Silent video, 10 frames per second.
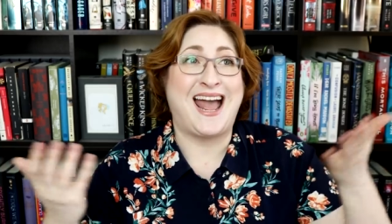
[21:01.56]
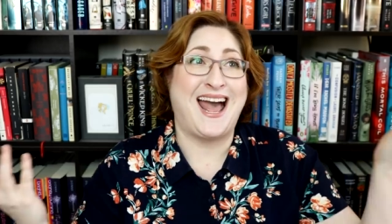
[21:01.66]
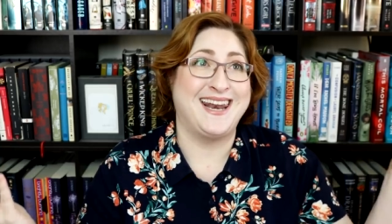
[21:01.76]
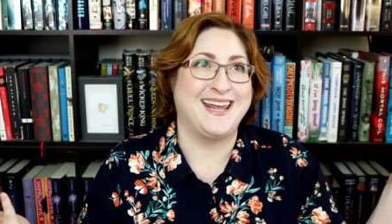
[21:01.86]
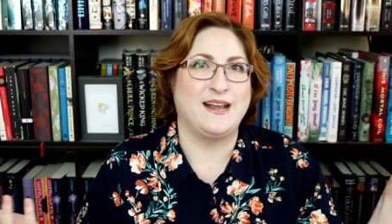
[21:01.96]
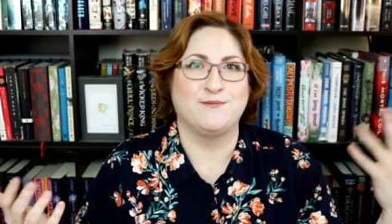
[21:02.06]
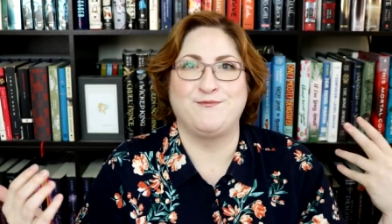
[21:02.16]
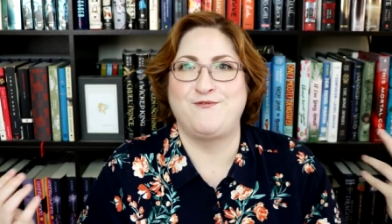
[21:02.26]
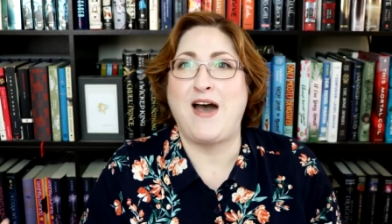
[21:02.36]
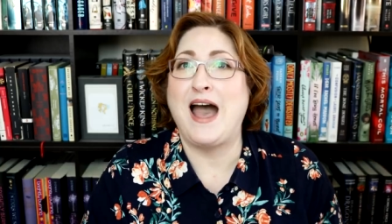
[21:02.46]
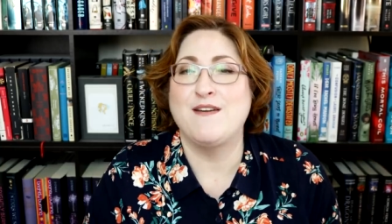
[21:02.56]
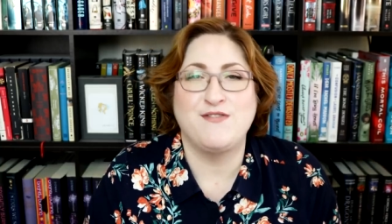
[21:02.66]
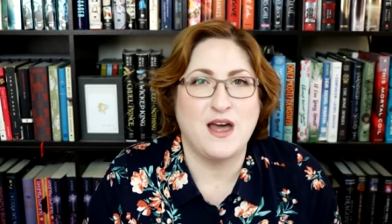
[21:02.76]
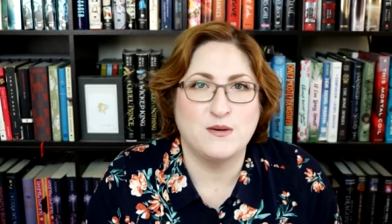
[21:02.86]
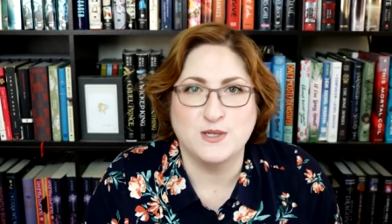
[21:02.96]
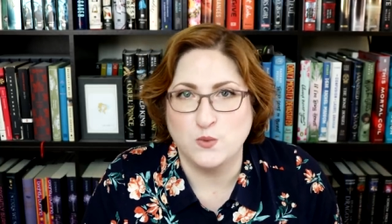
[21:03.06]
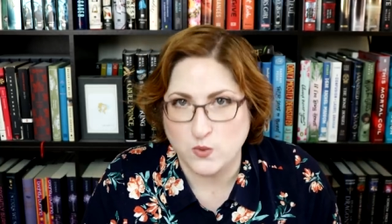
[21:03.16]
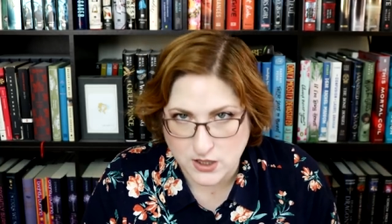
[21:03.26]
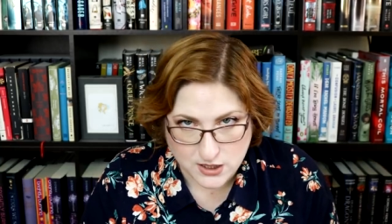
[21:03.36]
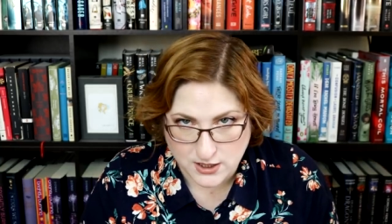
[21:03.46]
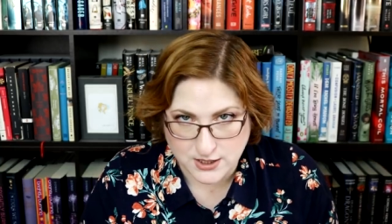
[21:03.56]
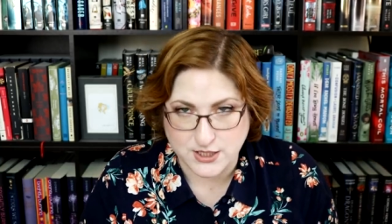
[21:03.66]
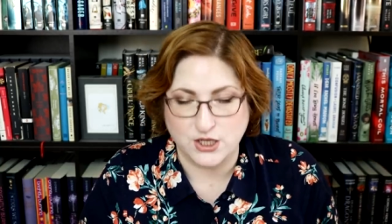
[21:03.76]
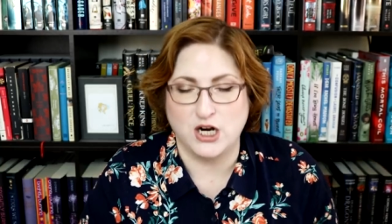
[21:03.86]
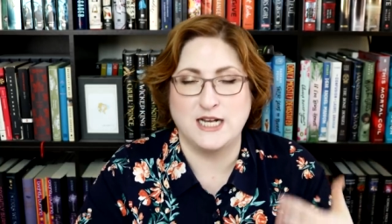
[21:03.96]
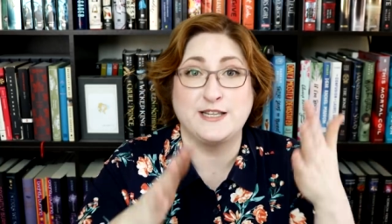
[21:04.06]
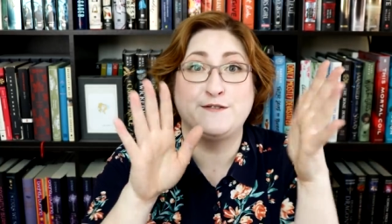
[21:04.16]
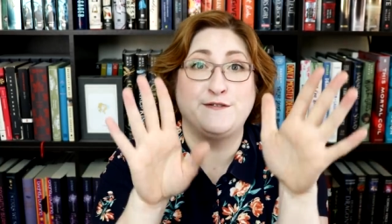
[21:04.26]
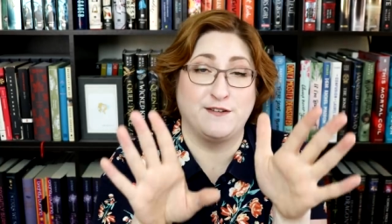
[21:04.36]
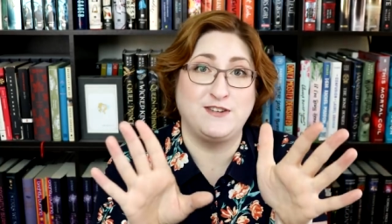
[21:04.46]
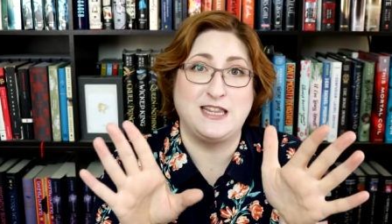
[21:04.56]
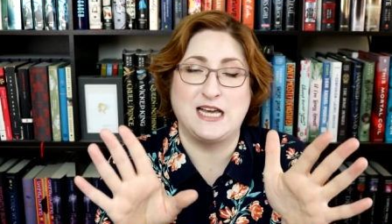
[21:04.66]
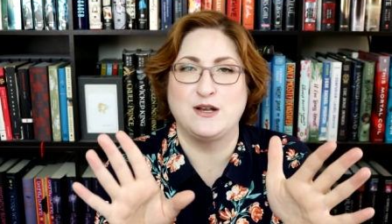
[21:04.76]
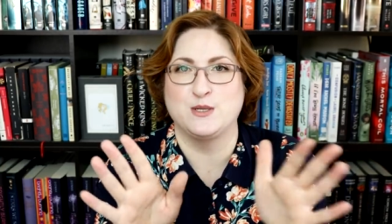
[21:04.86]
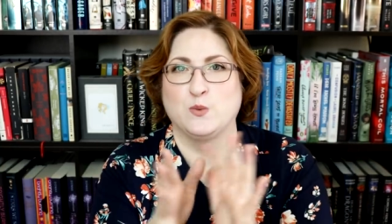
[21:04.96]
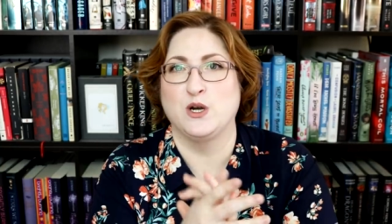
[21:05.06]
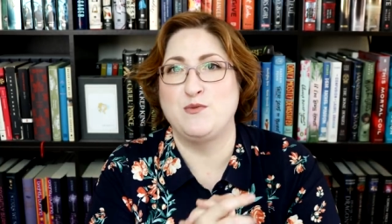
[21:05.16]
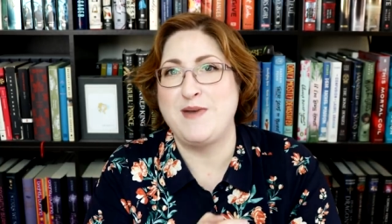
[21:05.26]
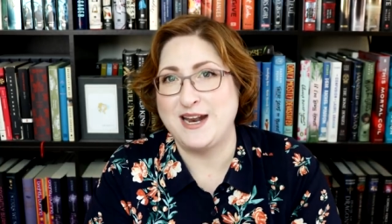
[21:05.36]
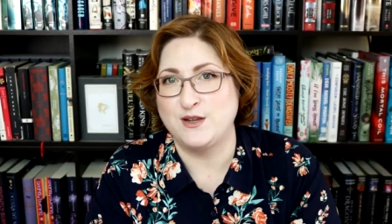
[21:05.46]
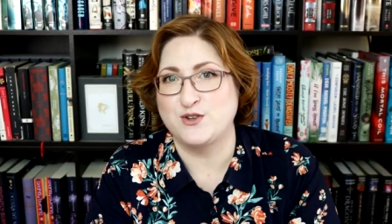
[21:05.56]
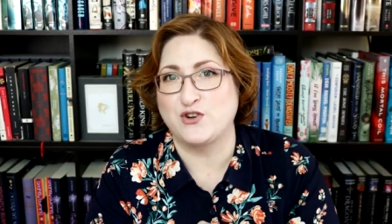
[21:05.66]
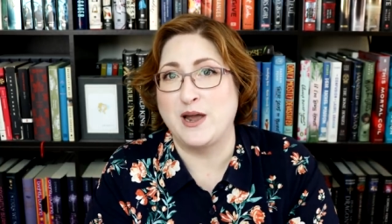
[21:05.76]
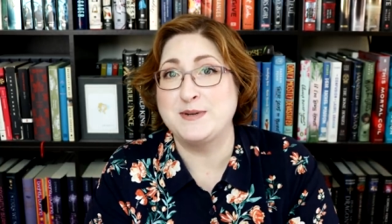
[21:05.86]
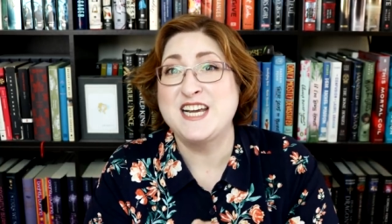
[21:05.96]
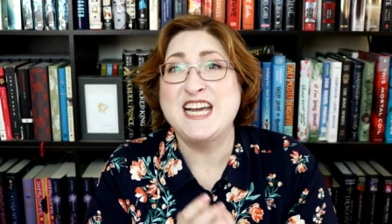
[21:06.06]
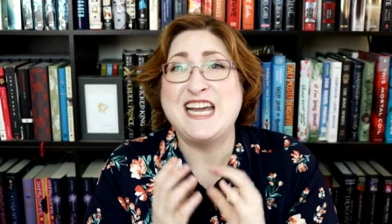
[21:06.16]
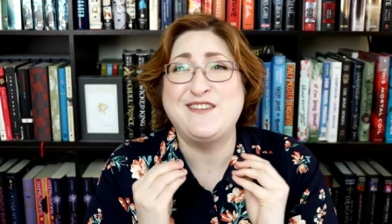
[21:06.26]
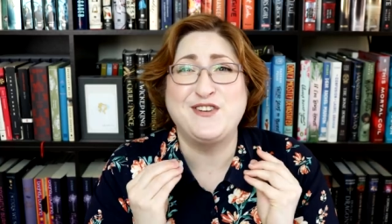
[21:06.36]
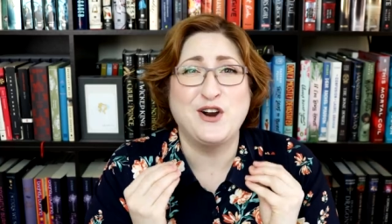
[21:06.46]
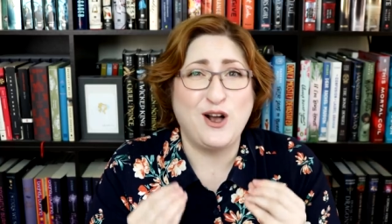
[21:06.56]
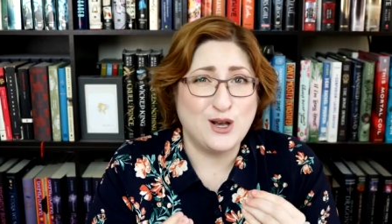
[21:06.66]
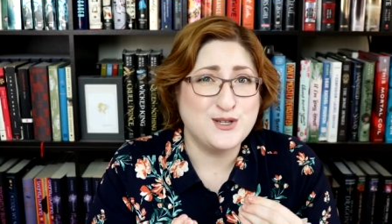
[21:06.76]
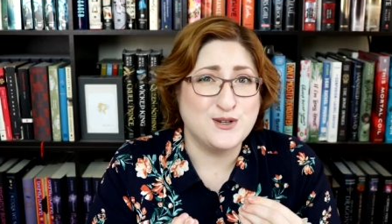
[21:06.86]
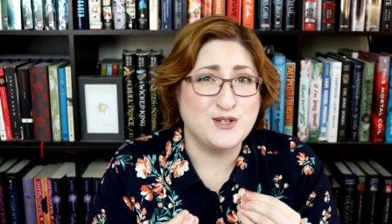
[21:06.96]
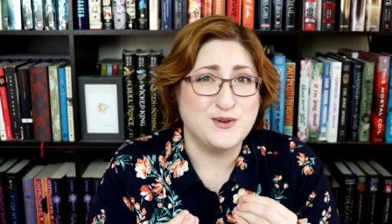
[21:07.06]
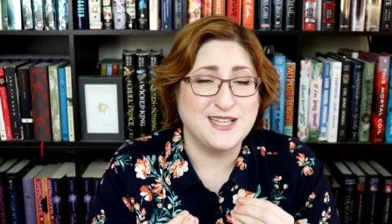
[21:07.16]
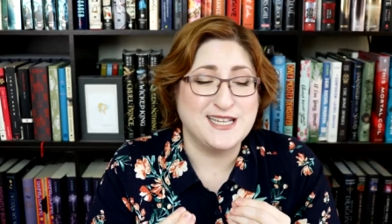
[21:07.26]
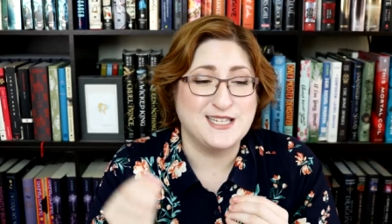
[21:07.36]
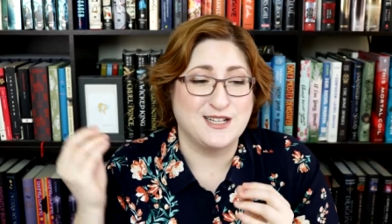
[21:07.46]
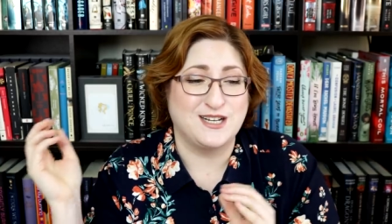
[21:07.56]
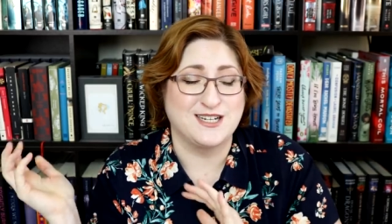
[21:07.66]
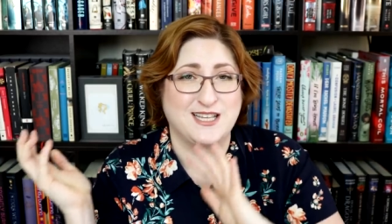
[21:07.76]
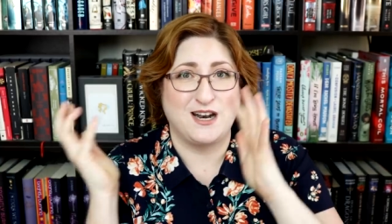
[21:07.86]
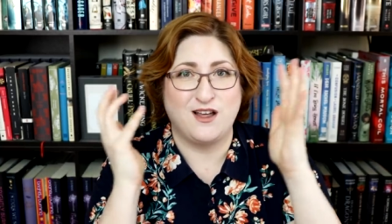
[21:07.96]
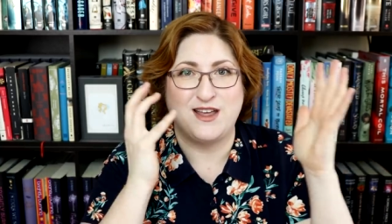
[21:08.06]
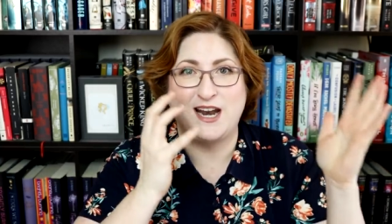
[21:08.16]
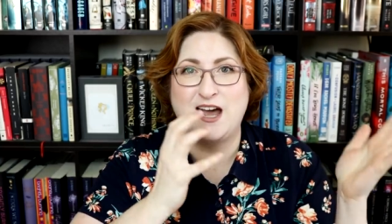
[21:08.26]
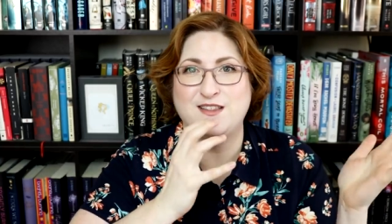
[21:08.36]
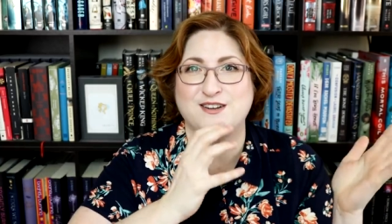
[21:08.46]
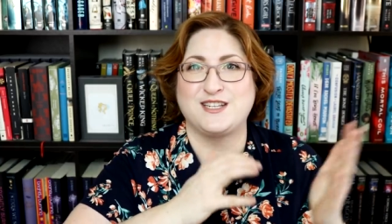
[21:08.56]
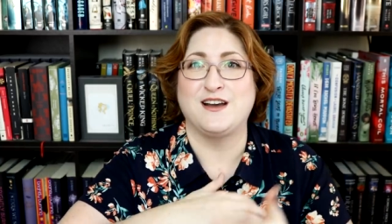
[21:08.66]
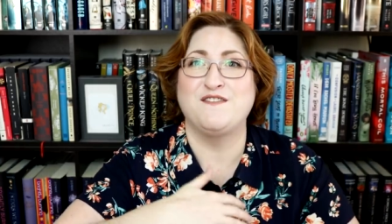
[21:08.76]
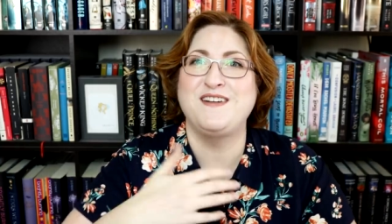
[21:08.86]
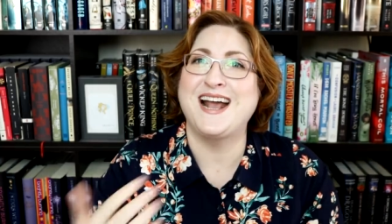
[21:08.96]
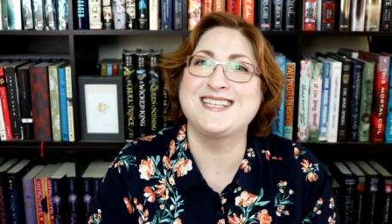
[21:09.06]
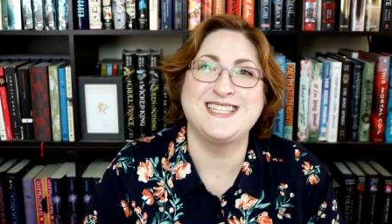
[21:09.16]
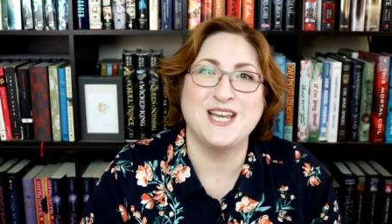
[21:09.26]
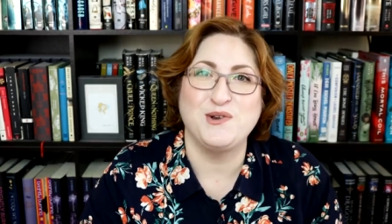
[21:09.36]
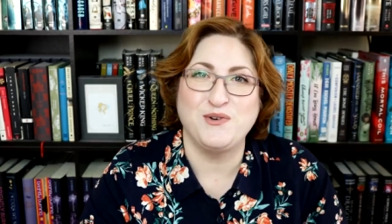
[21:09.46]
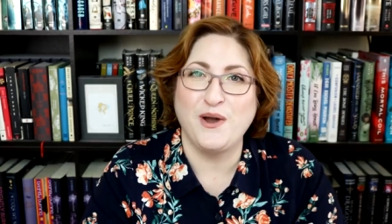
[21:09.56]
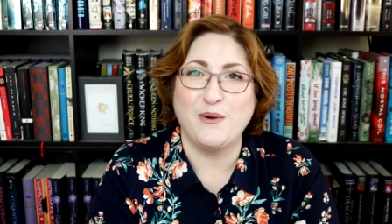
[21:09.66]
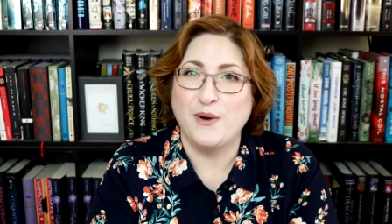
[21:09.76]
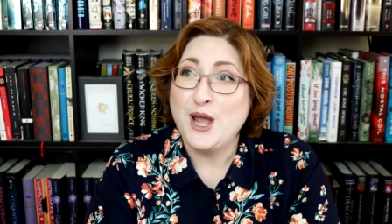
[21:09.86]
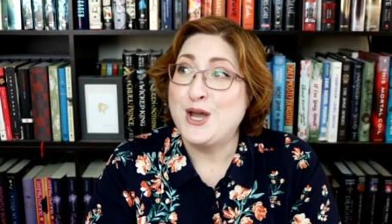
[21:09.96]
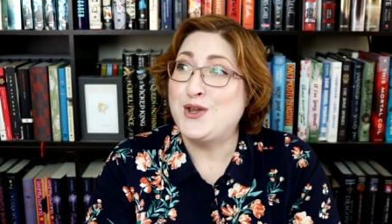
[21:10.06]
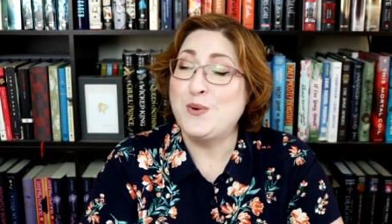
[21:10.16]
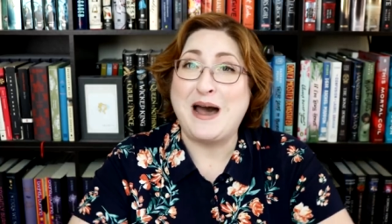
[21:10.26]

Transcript: adding 5,000 words across a 50,000 word manuscript, if you're also doing this alongside all that other stuff, next thing you know, you